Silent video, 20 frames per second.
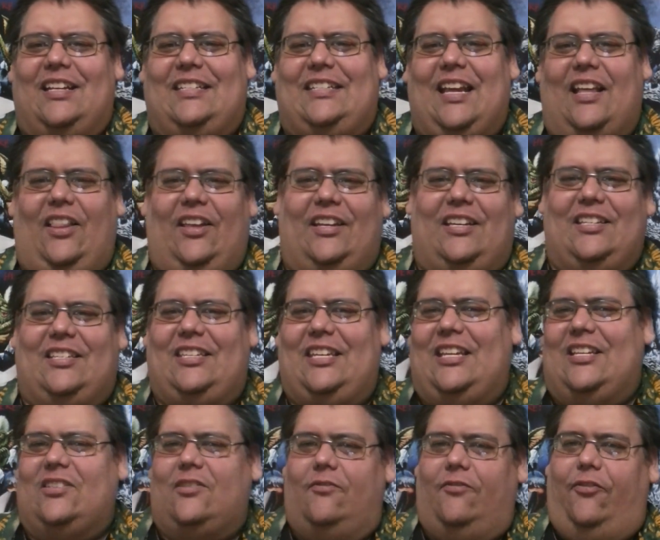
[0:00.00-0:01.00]

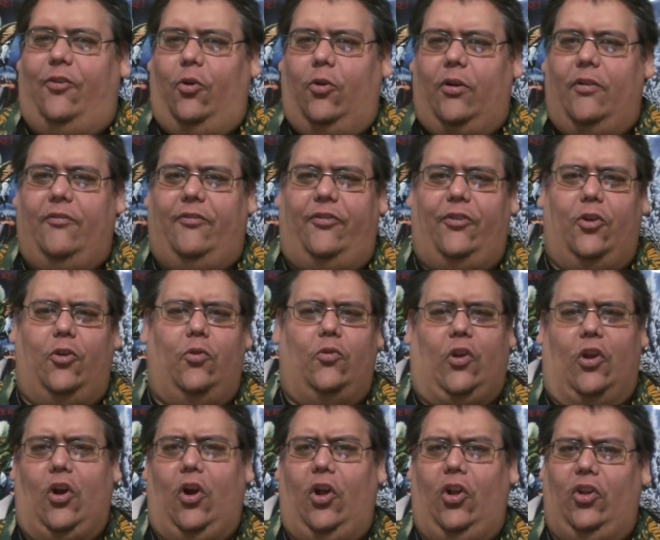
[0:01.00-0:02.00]
delicacies and foreign
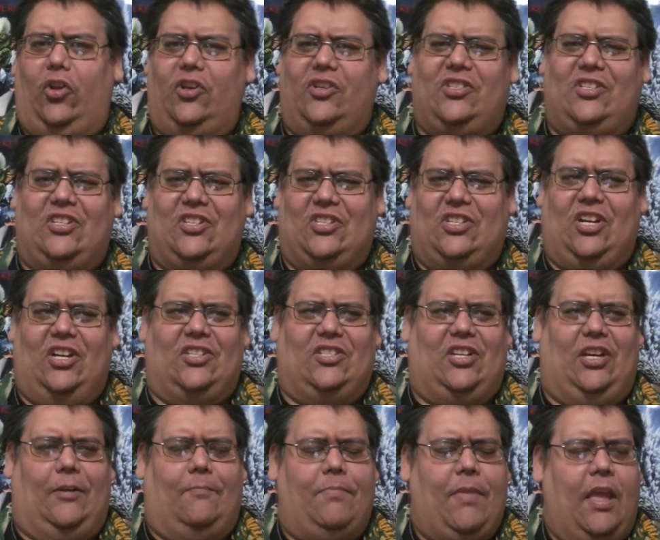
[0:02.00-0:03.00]
food, and it all looks
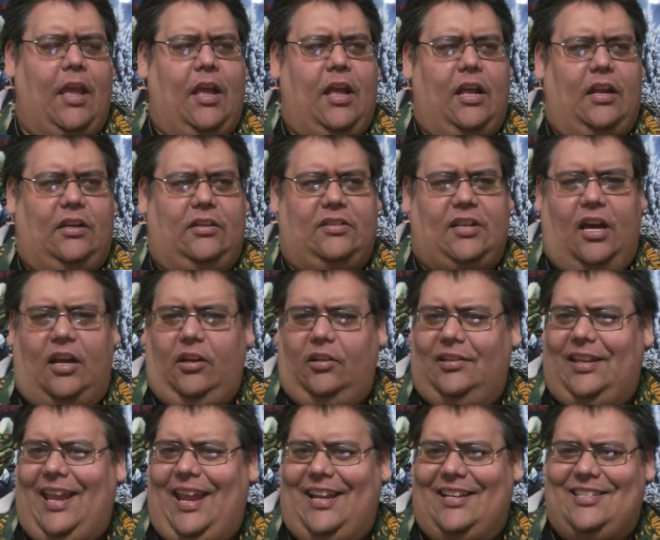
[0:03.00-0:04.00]
disgusting.
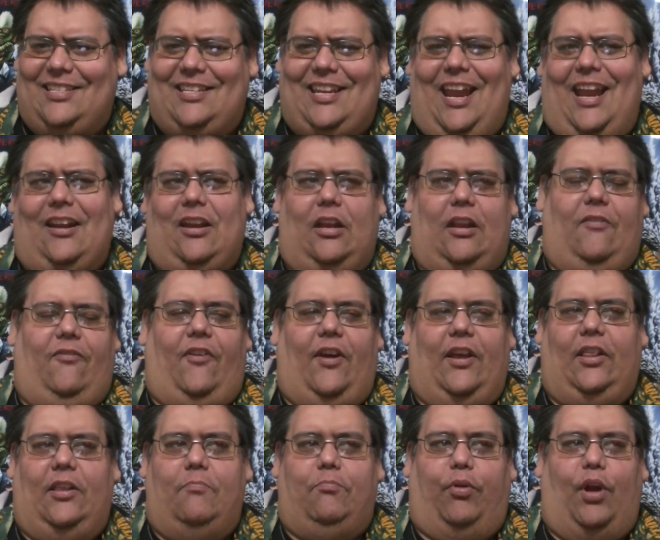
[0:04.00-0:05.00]
Donald can't stand it. He
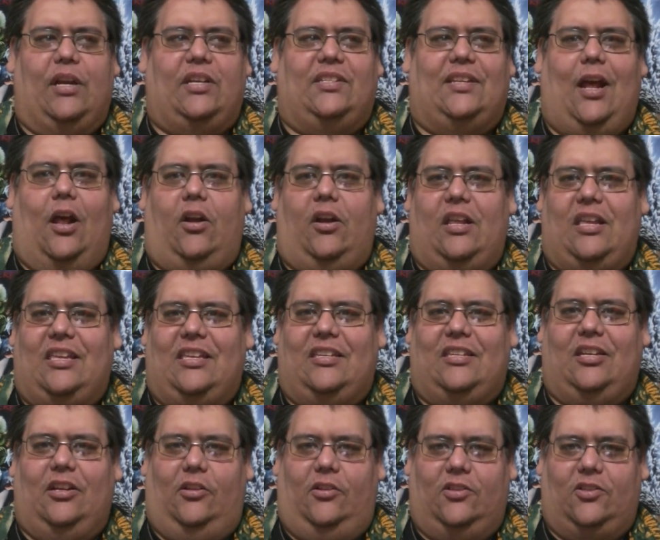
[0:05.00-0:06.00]
finally breaks down and he
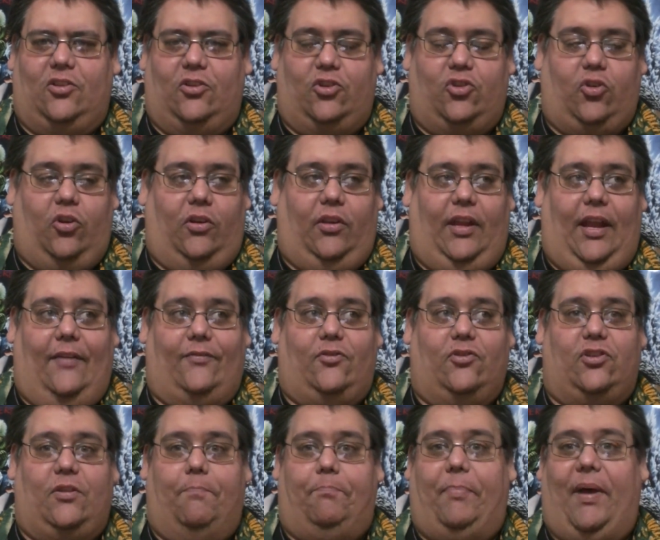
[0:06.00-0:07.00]
kills her shortly
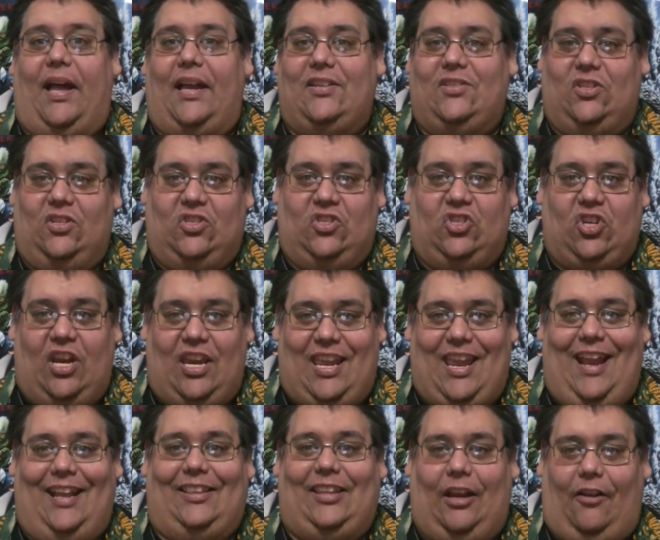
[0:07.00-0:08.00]
after she buys this
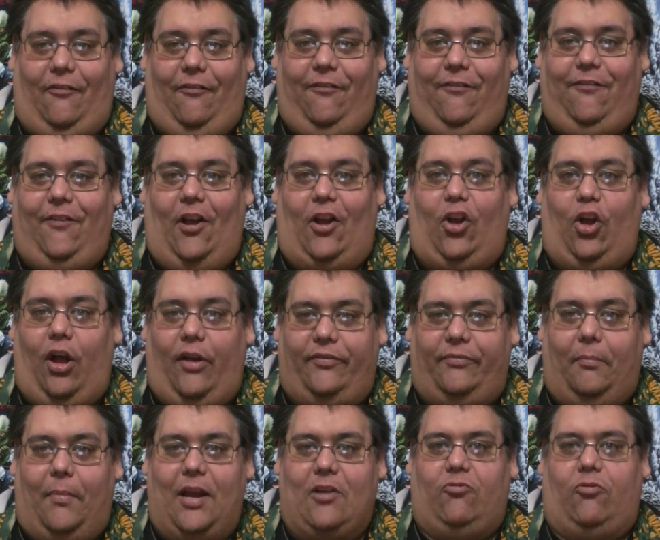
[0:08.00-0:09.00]
gigantic
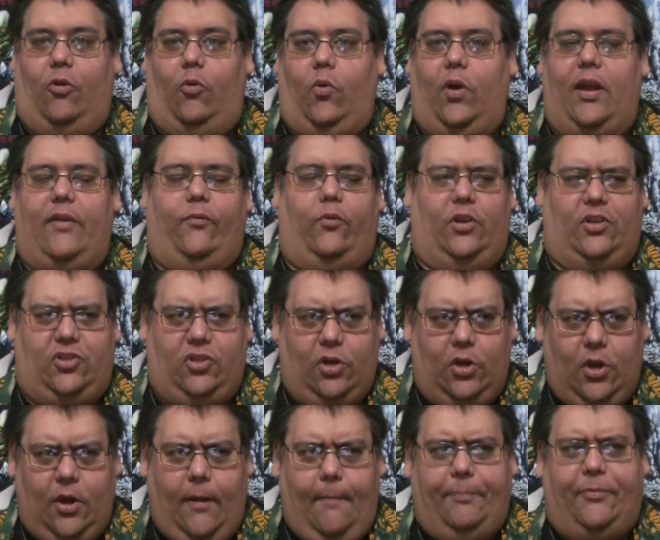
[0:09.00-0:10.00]
fuck-off microwave, which,
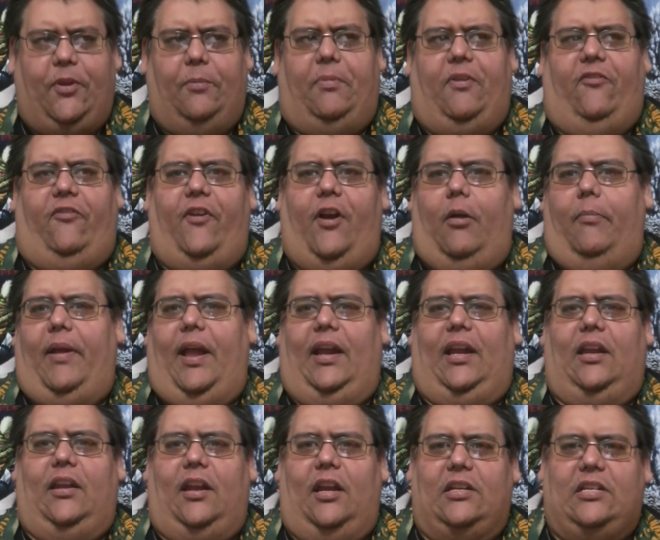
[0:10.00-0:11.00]
to be fair,
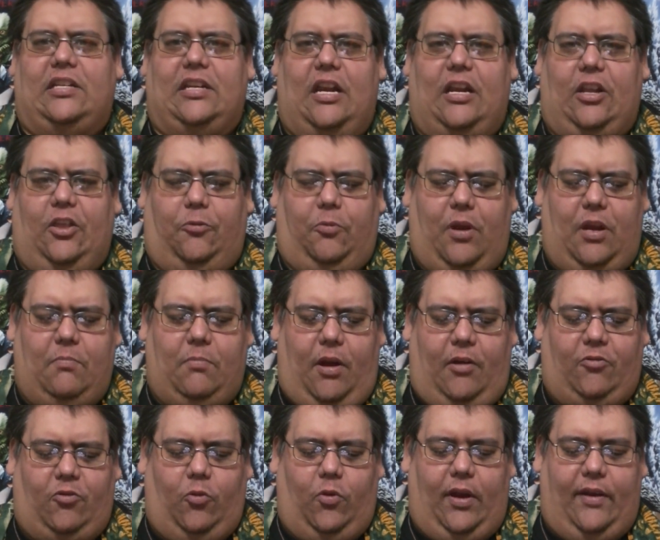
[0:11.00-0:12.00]
back in 1983,
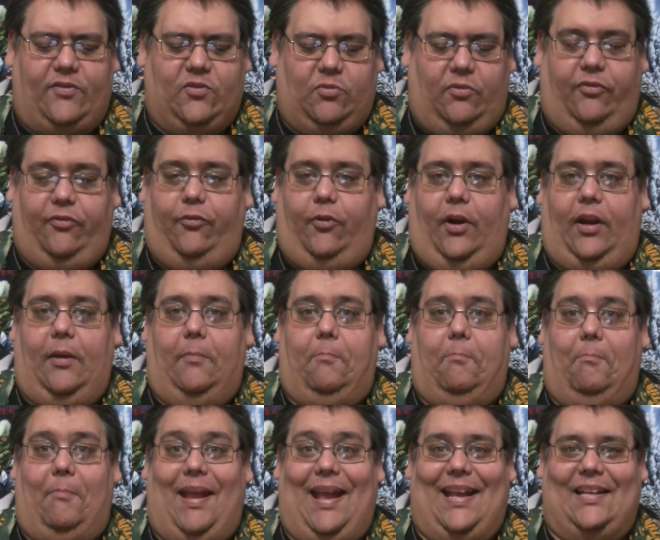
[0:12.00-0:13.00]
microwaves were frickin'
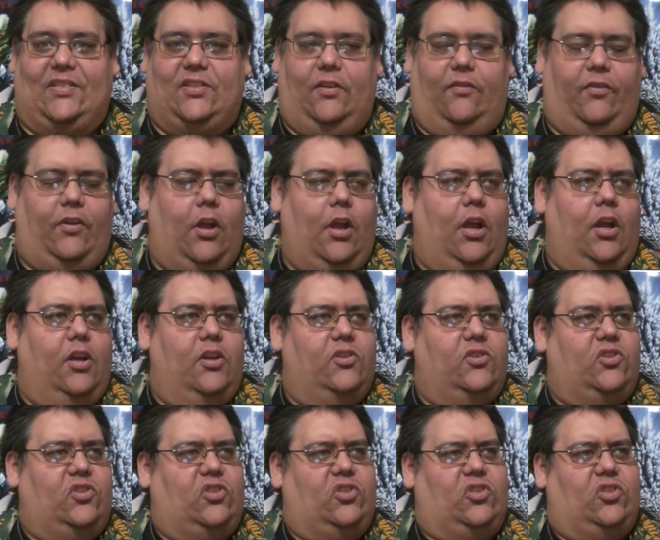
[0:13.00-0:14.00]
massive.
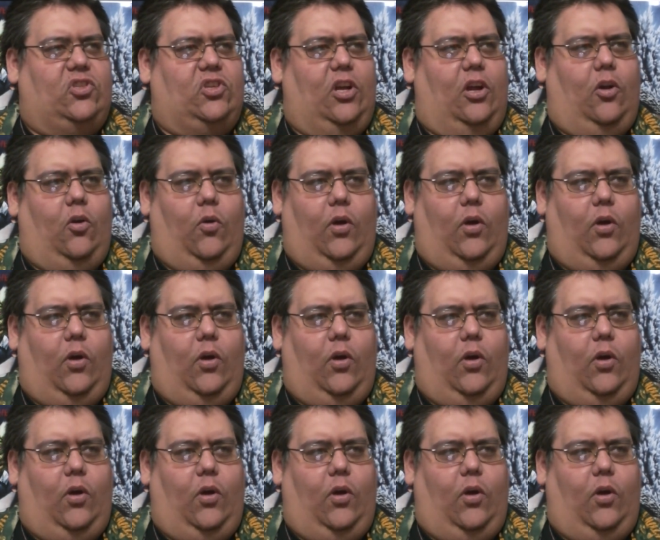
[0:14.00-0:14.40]
So,